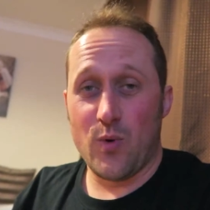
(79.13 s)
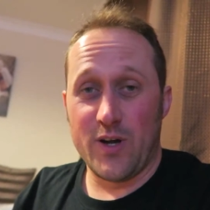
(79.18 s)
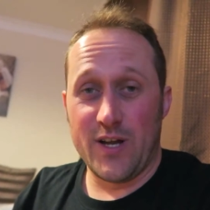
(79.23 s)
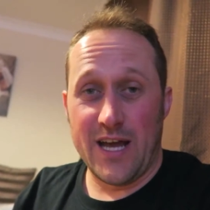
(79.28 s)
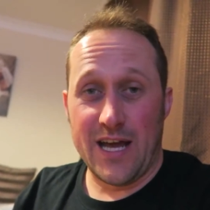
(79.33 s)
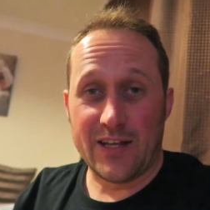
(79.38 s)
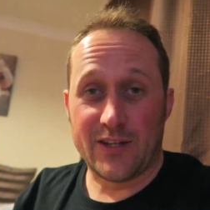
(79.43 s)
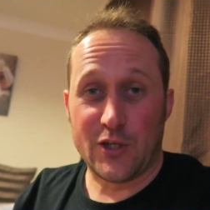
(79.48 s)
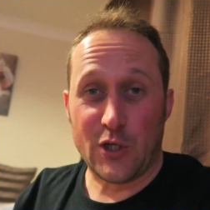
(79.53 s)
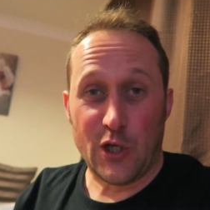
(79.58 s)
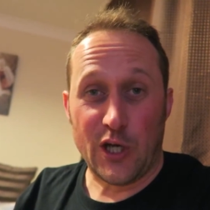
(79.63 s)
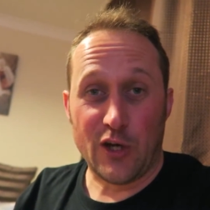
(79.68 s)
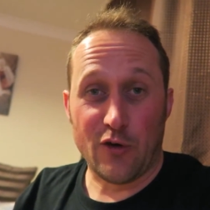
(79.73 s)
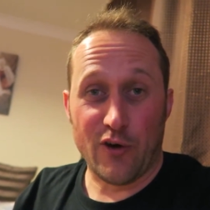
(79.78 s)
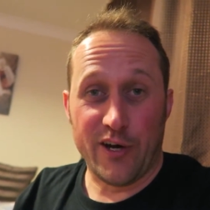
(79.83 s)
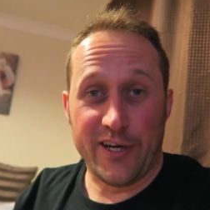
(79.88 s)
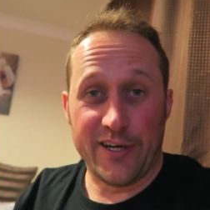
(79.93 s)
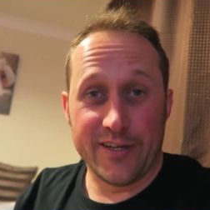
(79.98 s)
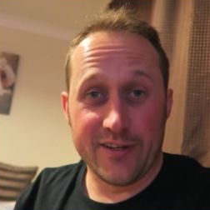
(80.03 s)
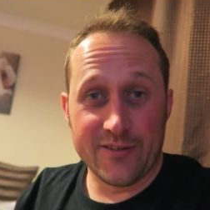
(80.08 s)
When you add two
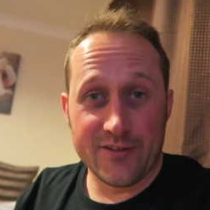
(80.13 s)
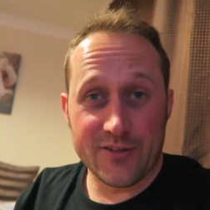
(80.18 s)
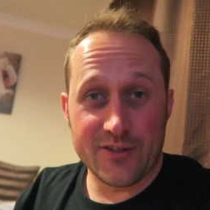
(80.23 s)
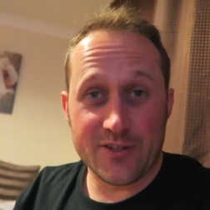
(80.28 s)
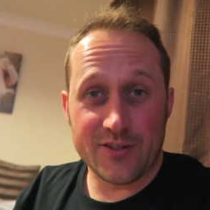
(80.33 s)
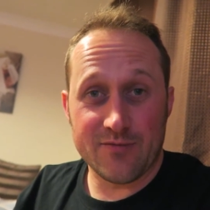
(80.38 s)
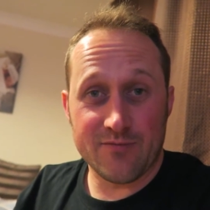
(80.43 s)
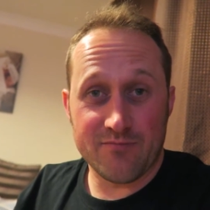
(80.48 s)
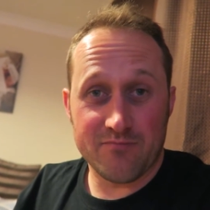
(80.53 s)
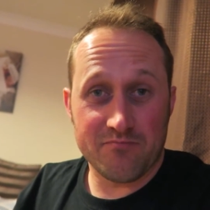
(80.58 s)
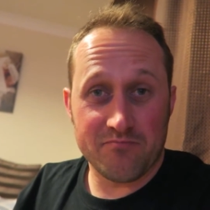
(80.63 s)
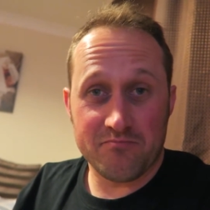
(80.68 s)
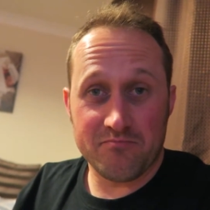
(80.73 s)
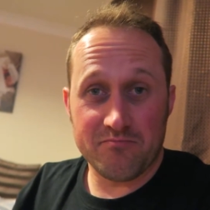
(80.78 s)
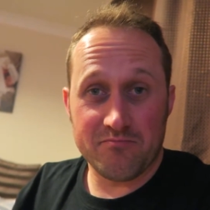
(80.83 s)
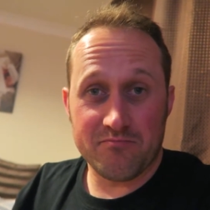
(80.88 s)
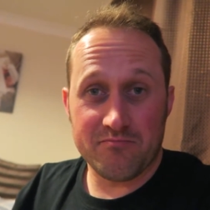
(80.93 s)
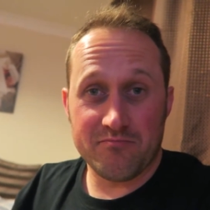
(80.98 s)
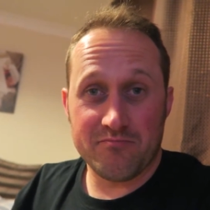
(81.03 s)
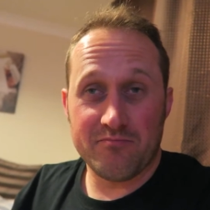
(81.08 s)
ingredients. Oh, look at the
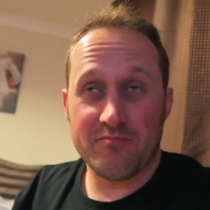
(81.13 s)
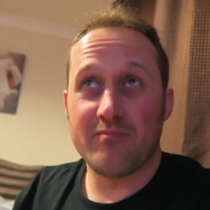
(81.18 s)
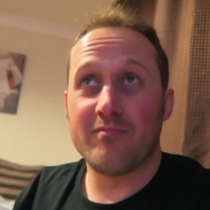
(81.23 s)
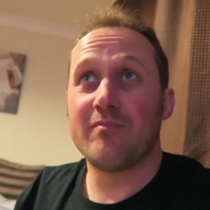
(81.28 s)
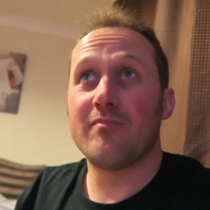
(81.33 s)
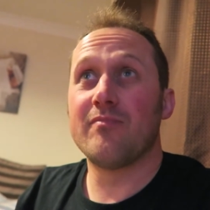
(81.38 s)
colour that's gone